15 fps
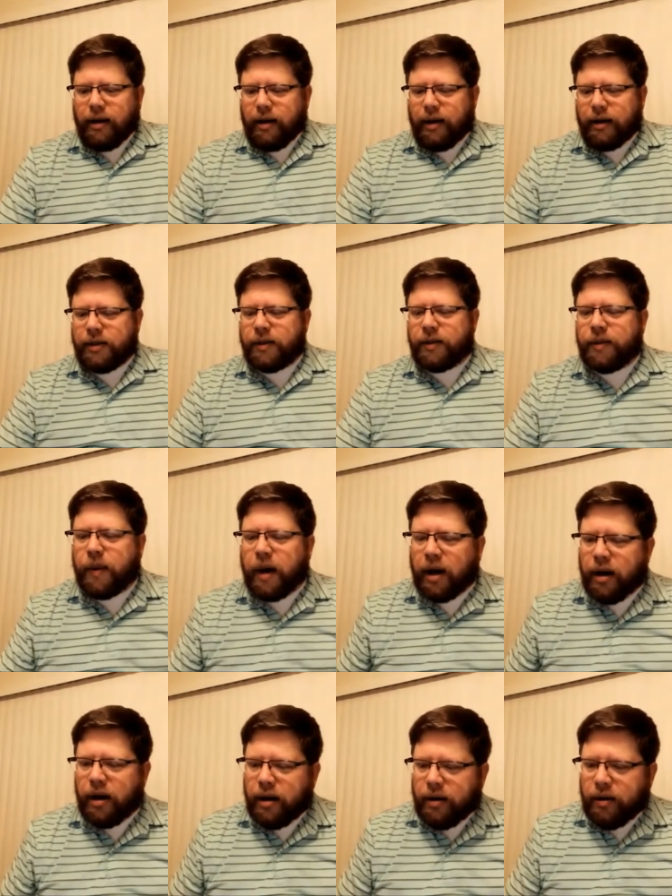This is
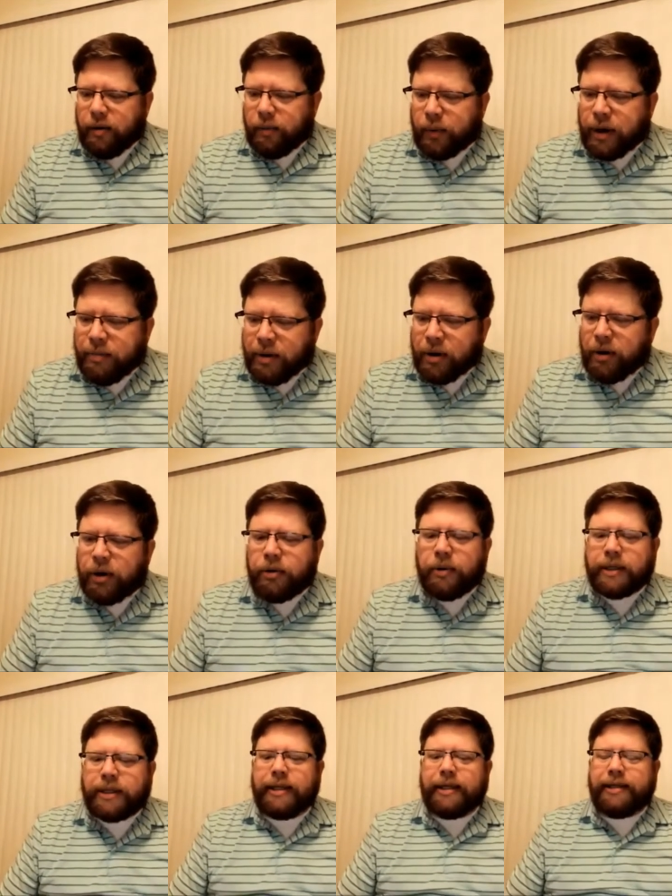what Reamer
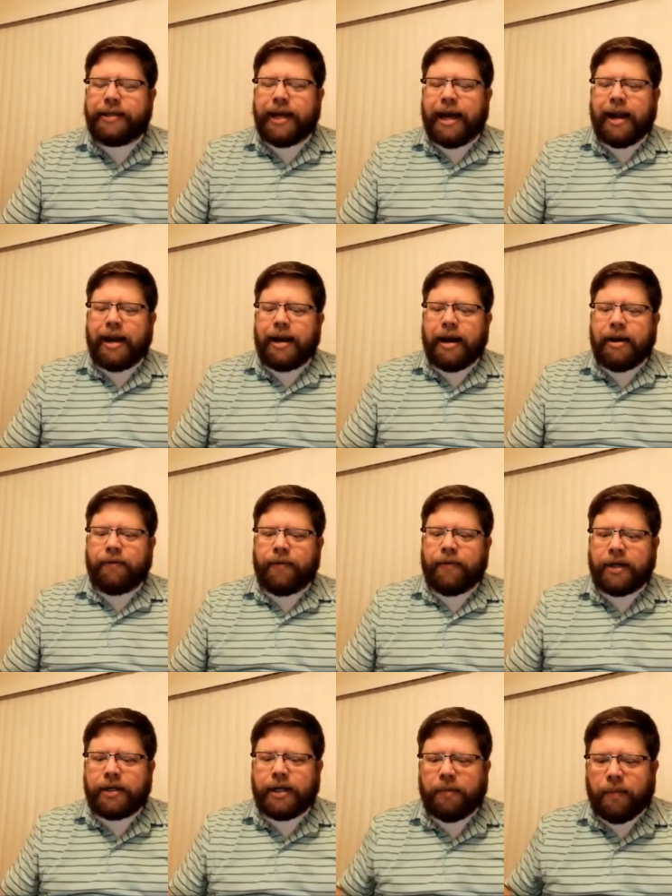Lewis said, and I'll
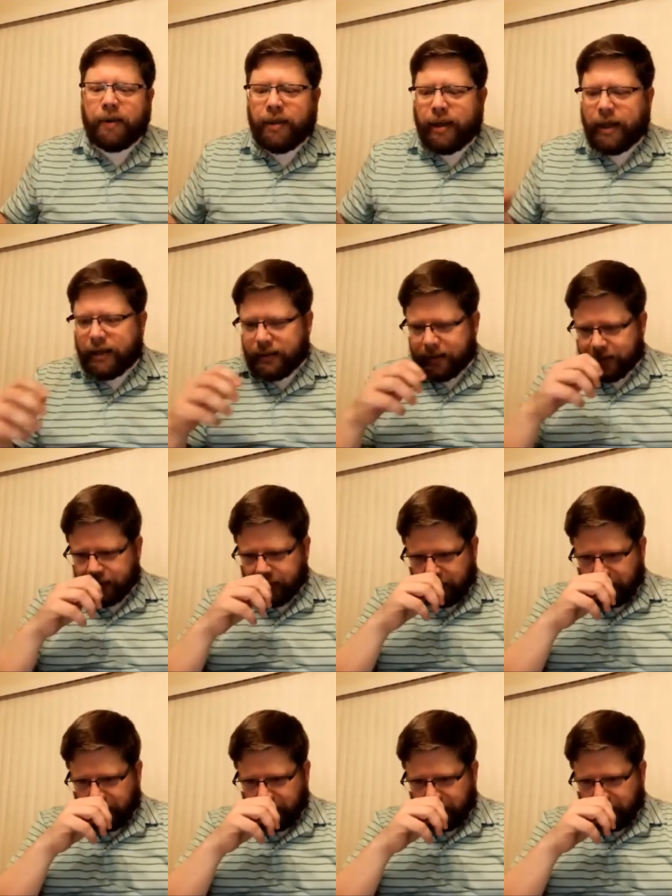finish up with this.